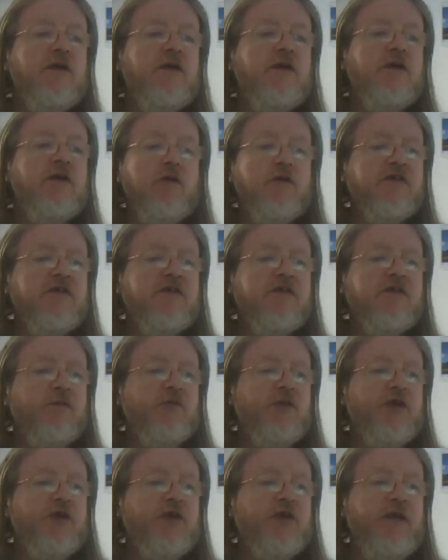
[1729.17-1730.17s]
Call
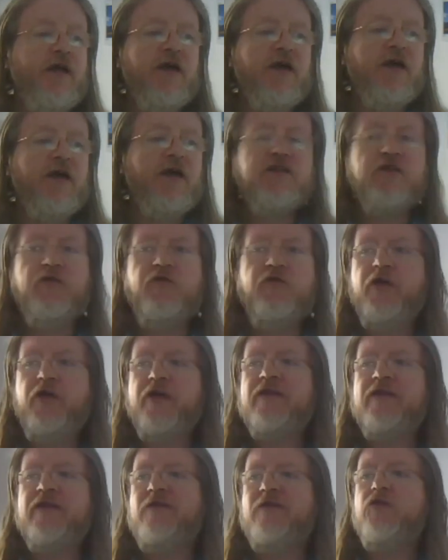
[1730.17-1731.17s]
somebody, ask a
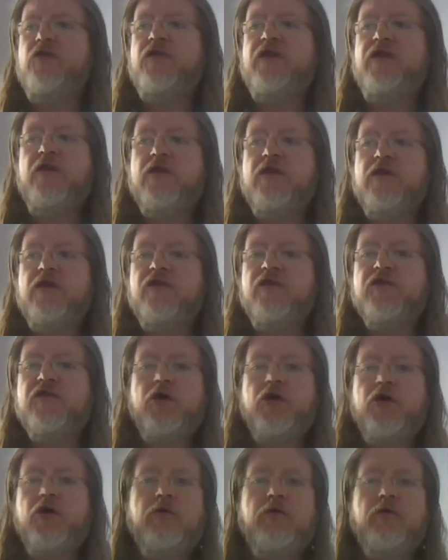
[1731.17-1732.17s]
friend. If you see an
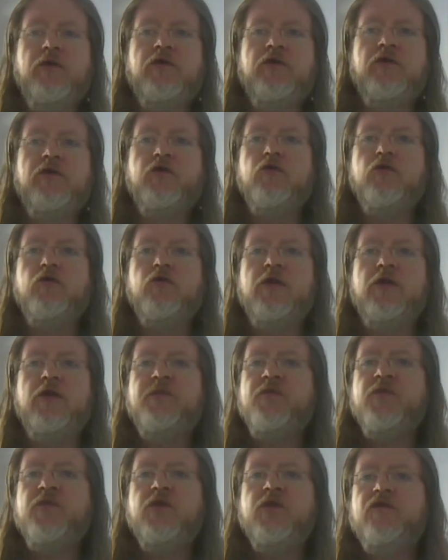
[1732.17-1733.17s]
instructor in your school,
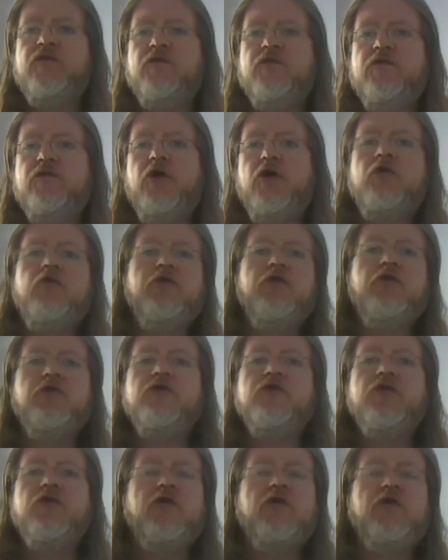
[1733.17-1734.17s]
just go
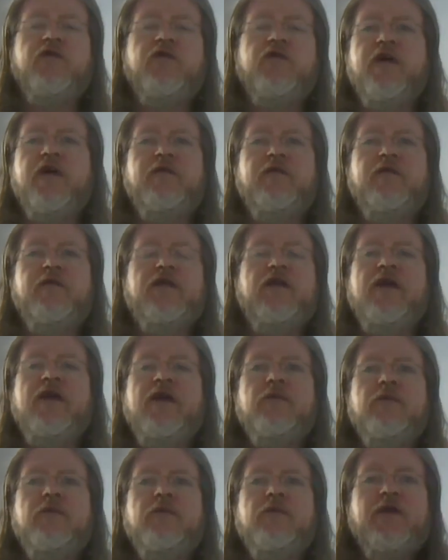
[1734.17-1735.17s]
talk for 5 minutes.
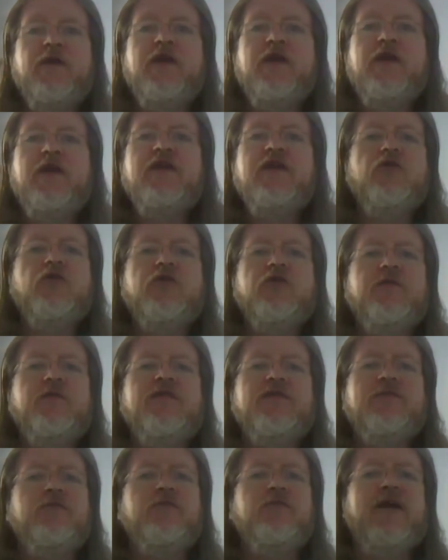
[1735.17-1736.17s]
Just maybe talk
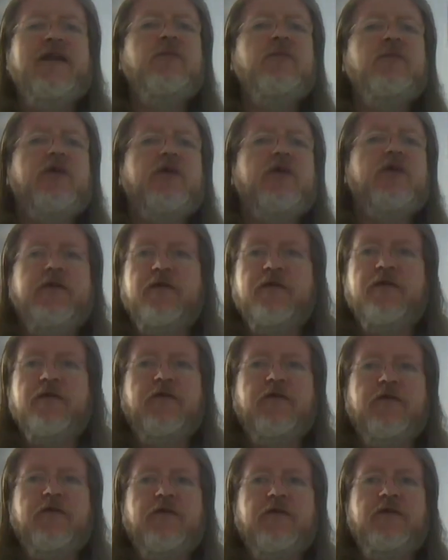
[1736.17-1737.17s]
with anybody,
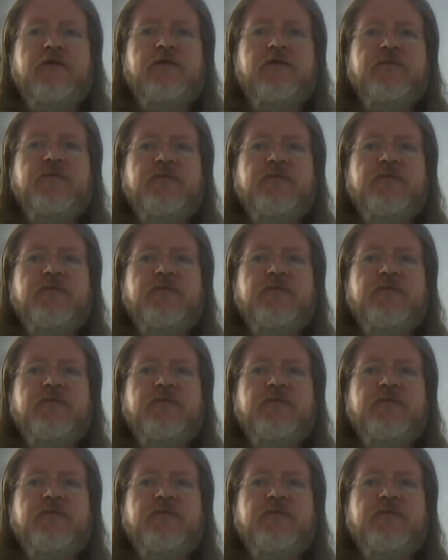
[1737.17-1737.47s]
okay?